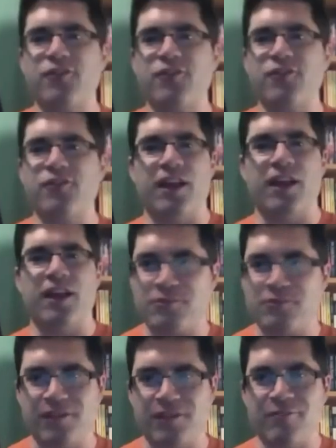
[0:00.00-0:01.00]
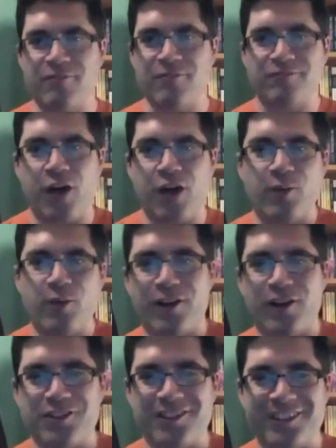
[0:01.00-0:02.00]
admit, I'll be
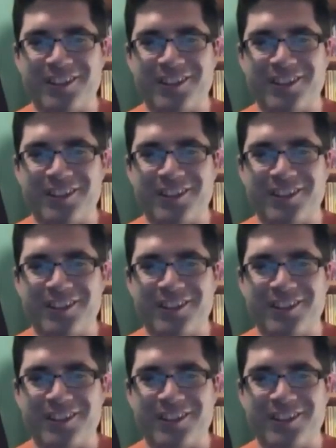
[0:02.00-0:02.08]
watching.